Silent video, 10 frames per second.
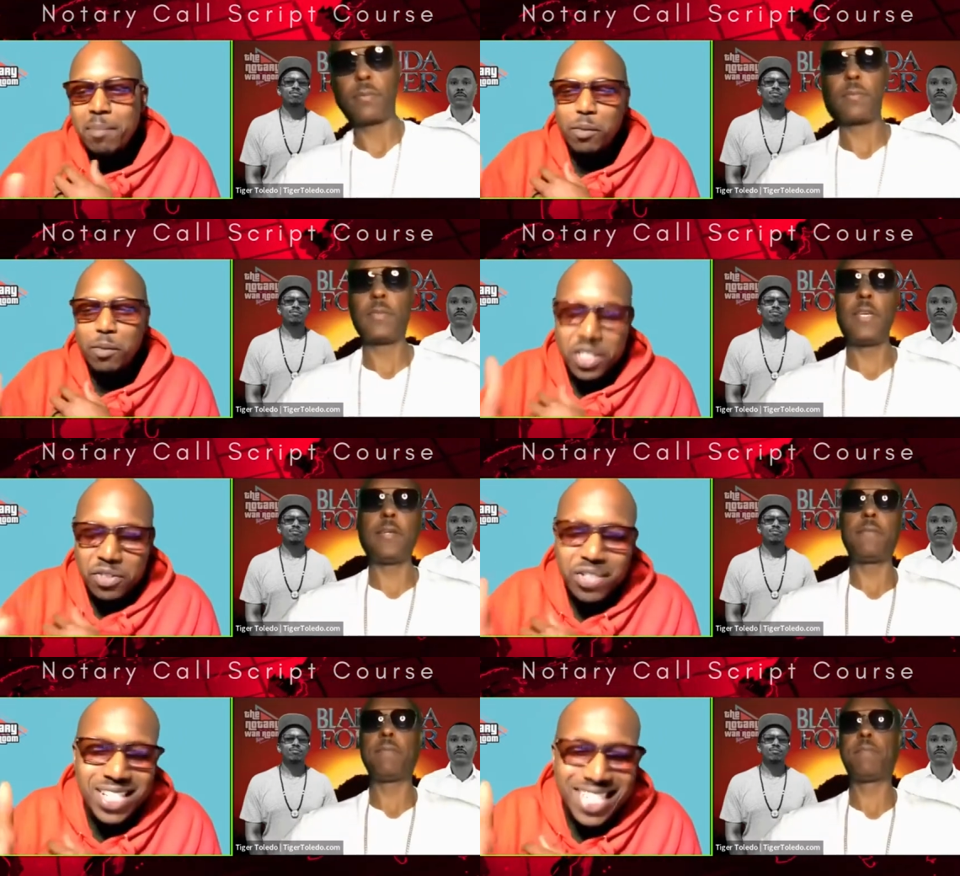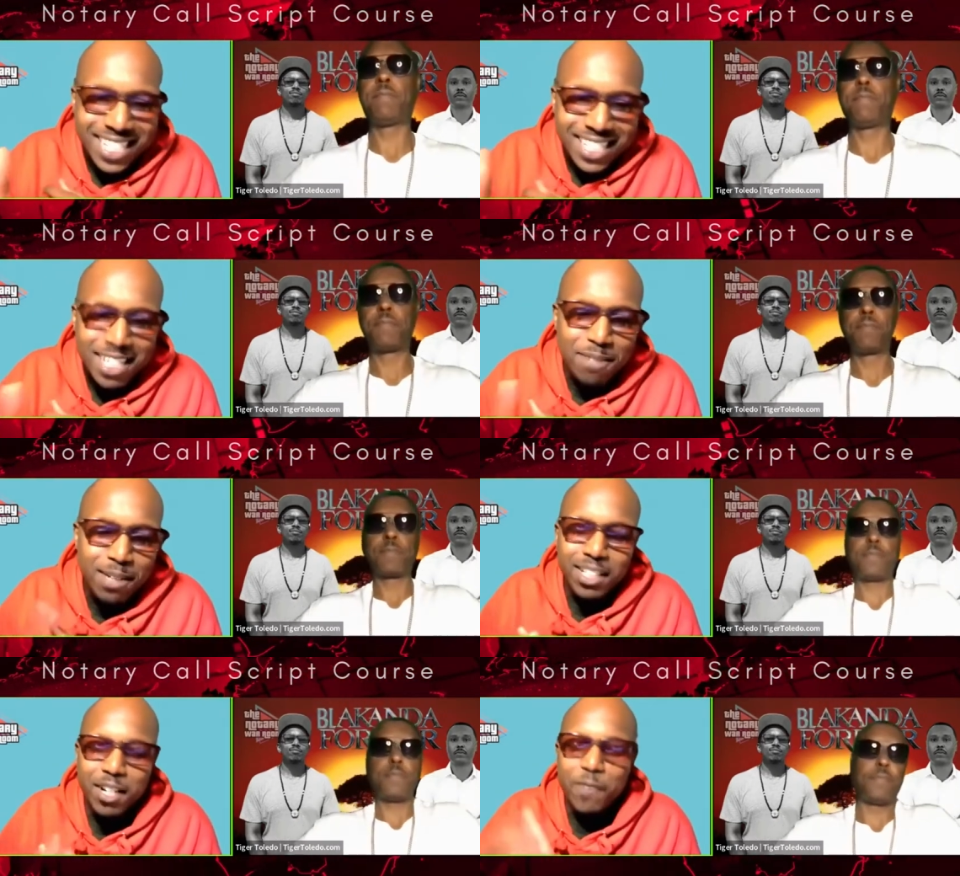Speaker 1: But what yeah. you just said
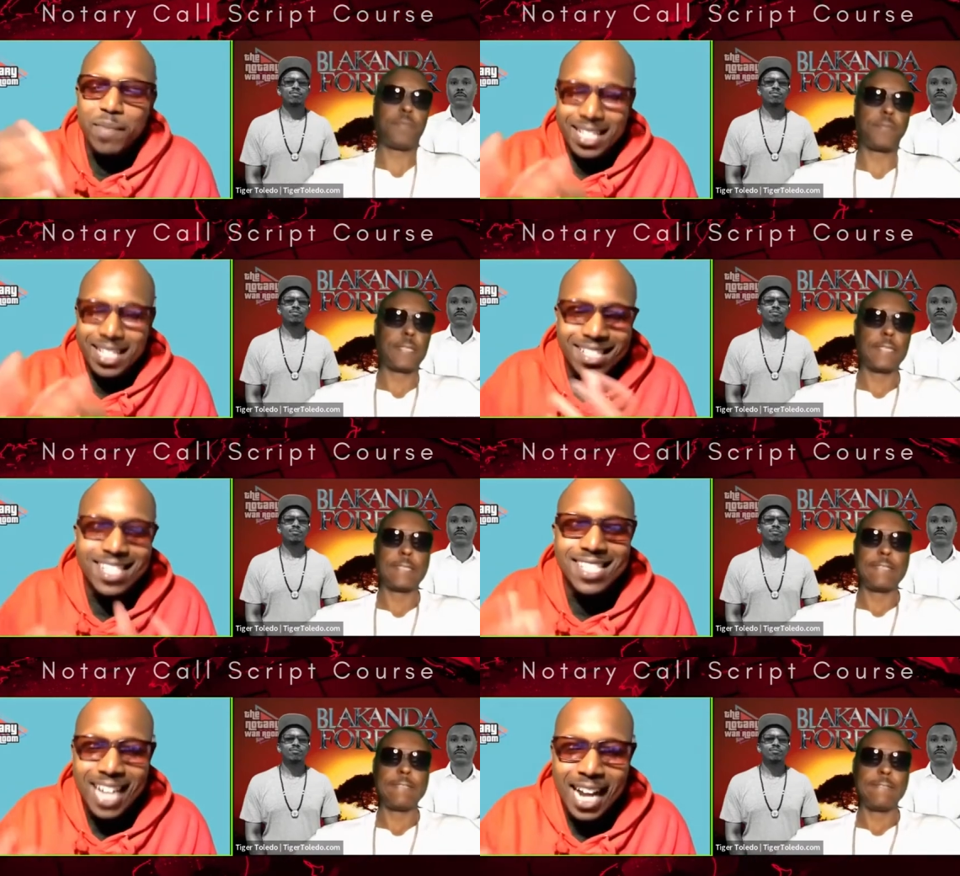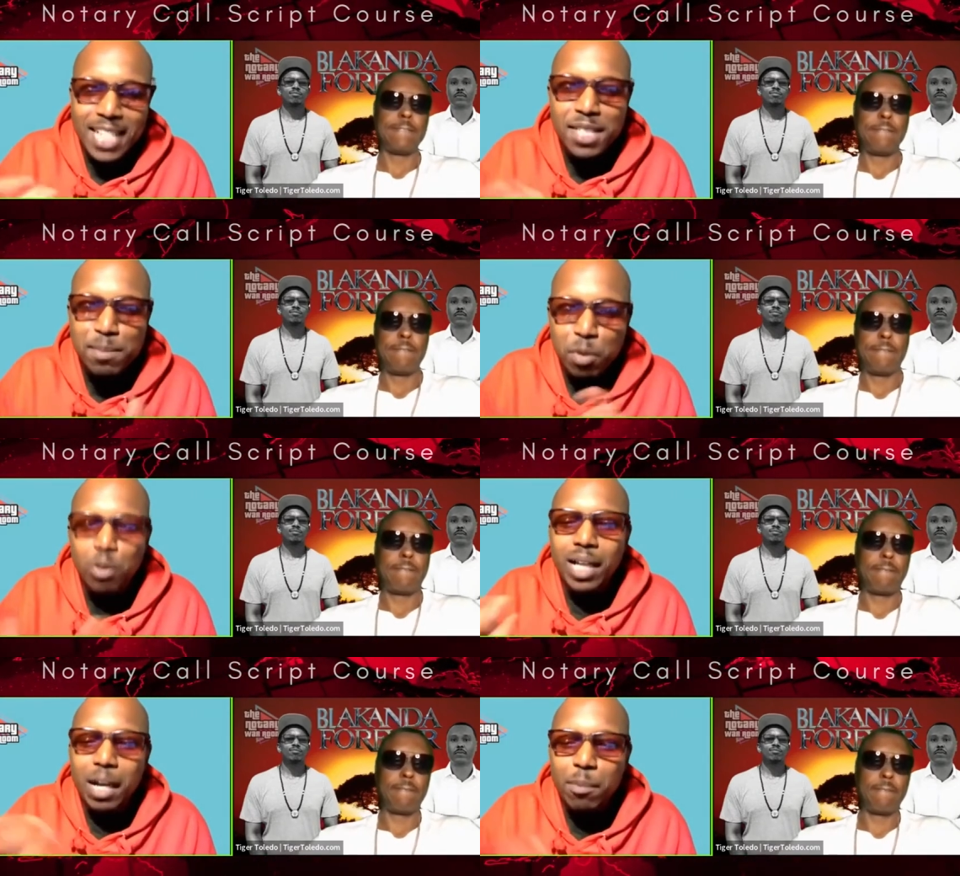right there is designed to
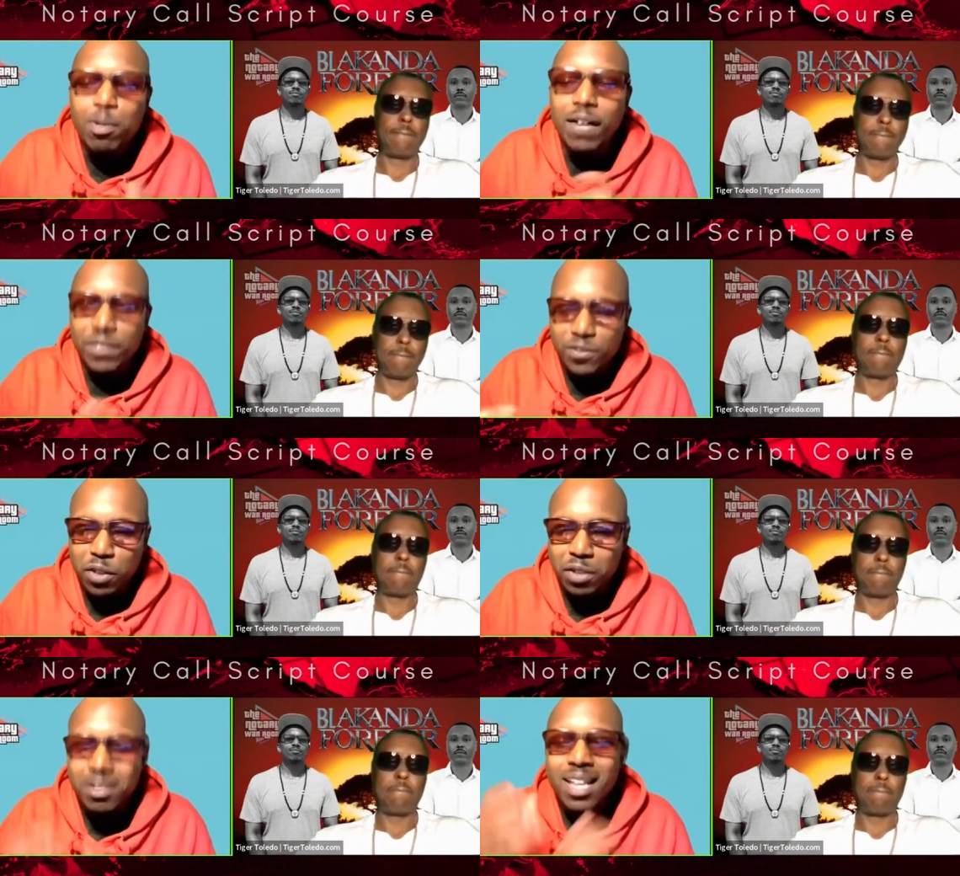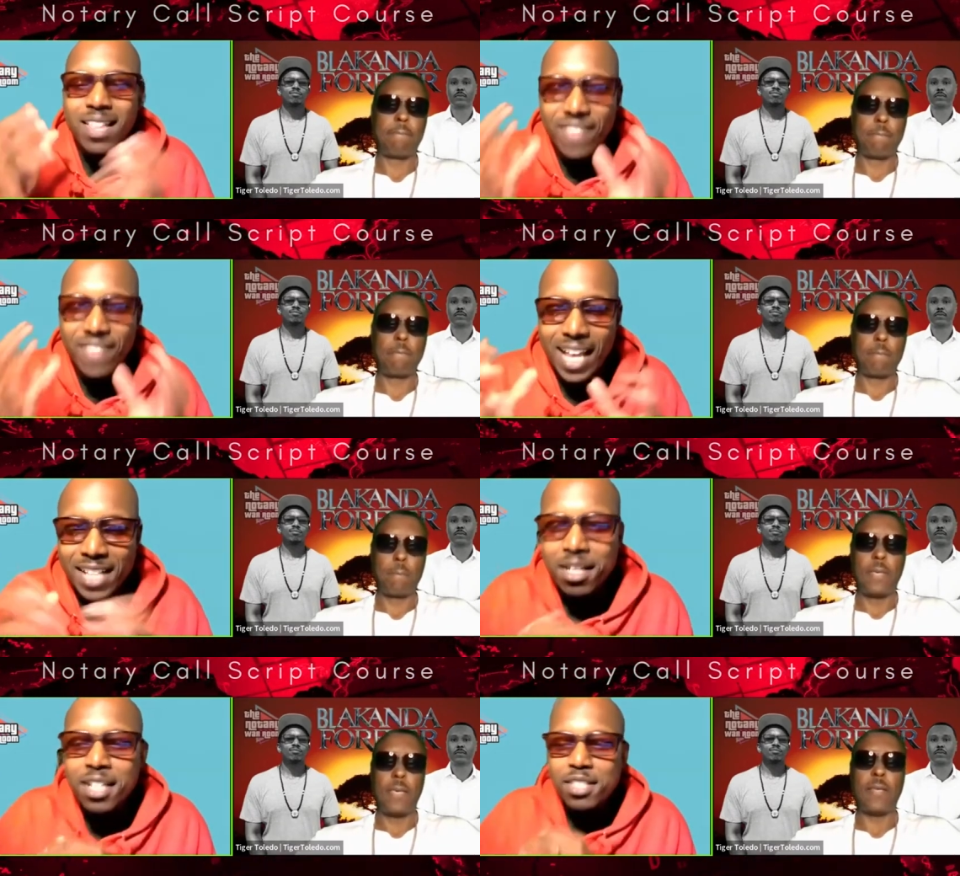pull out profits for you.
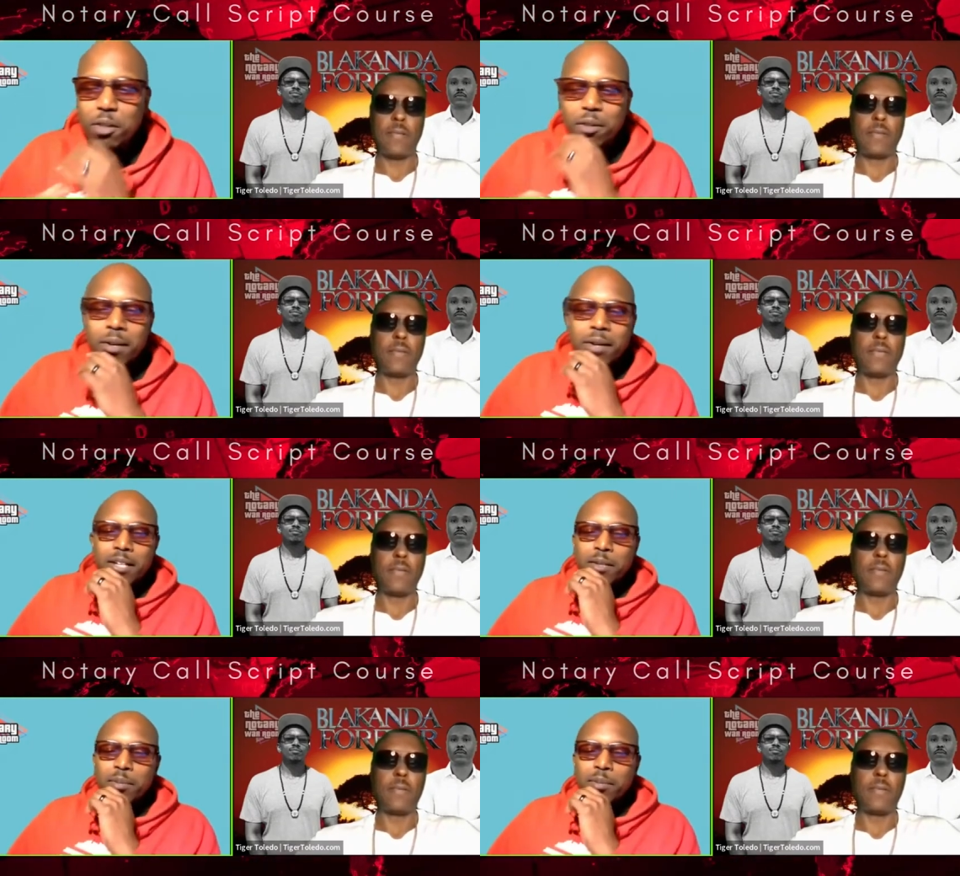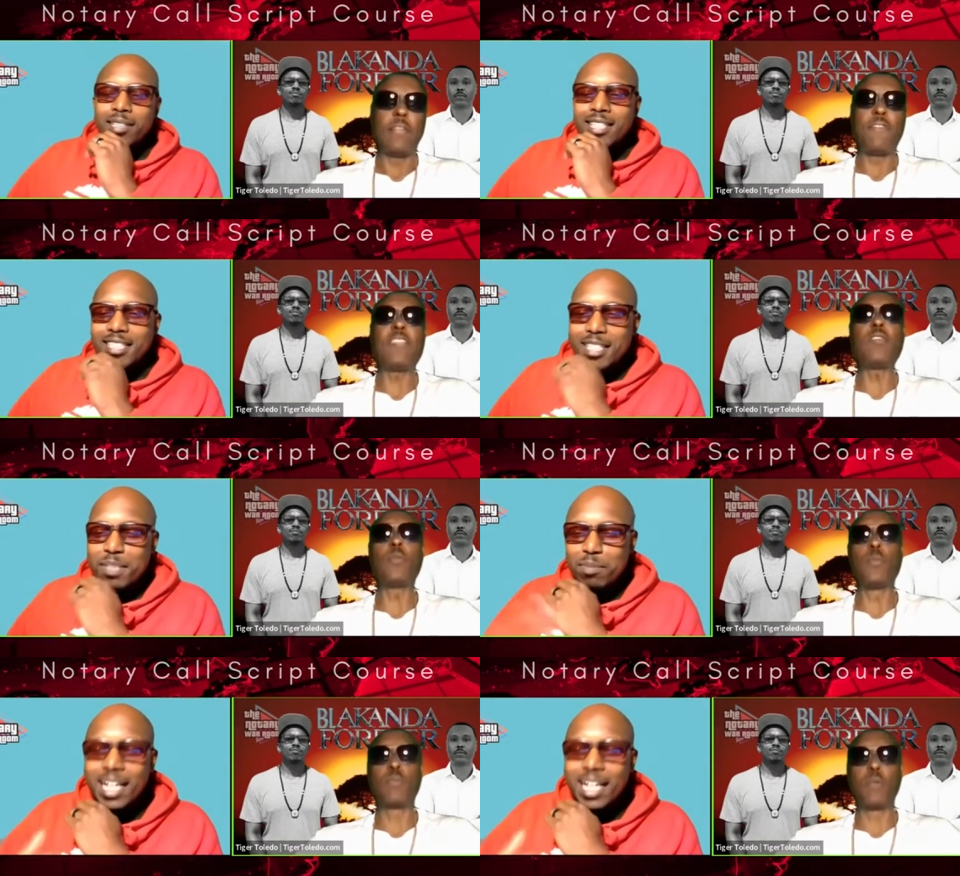That's yeah. so. Can you please
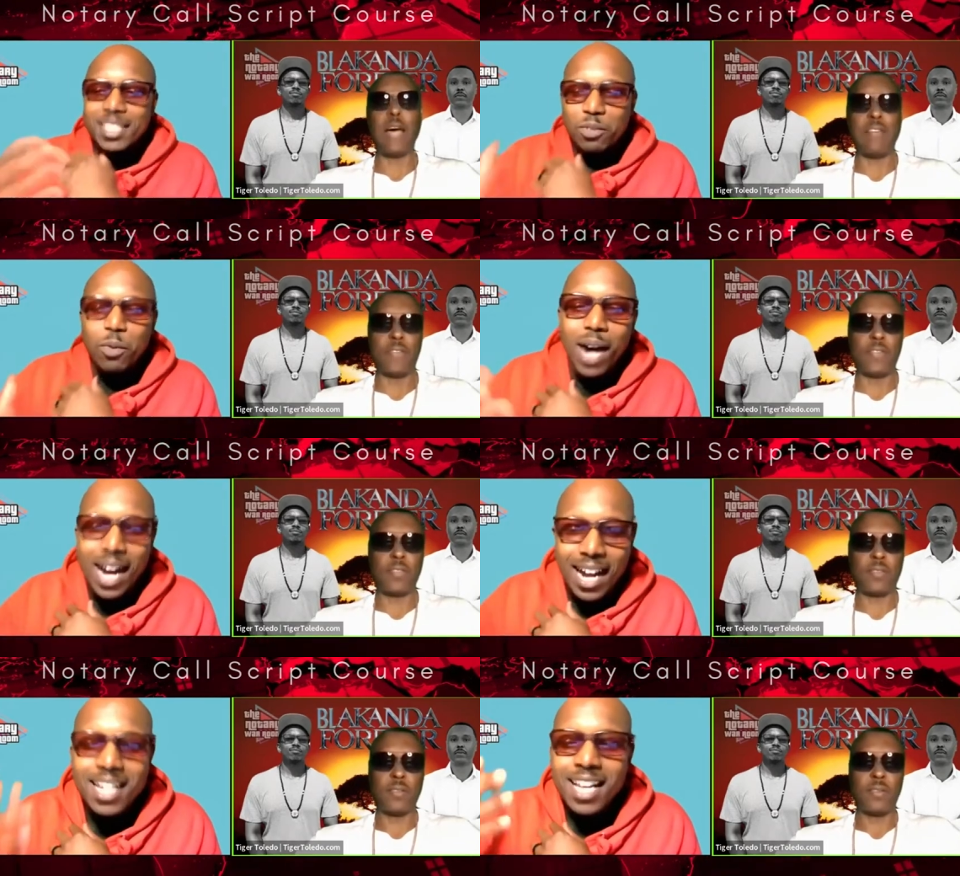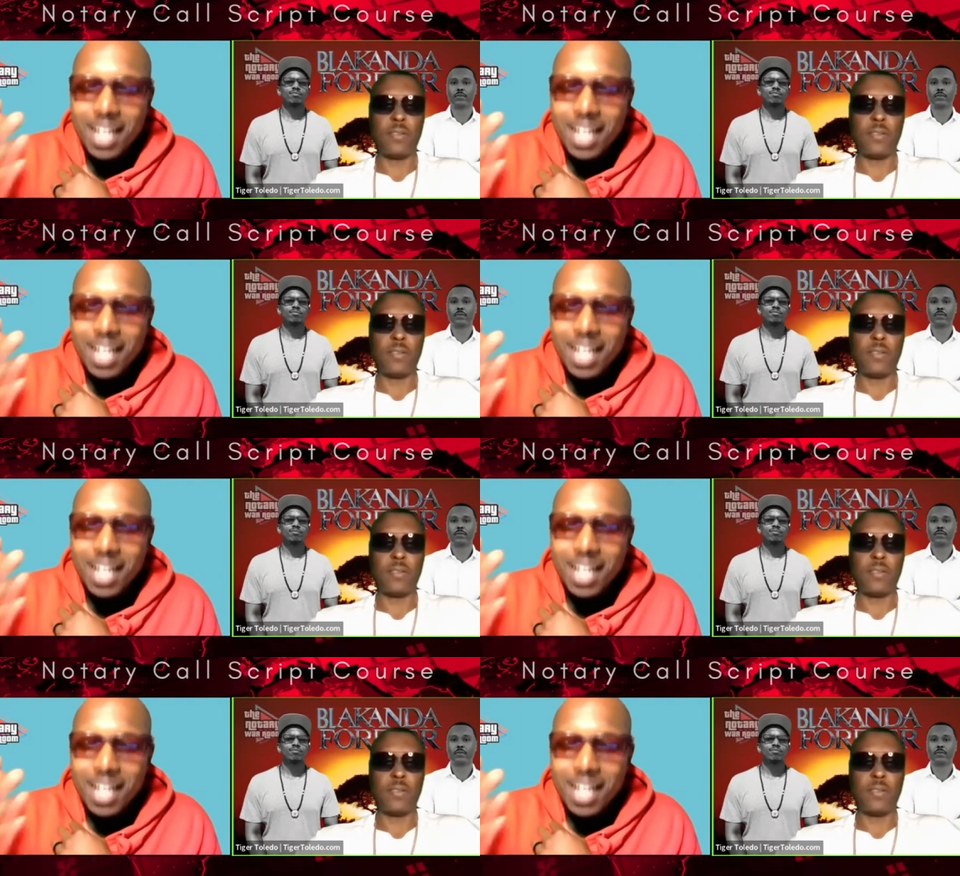visible profits. why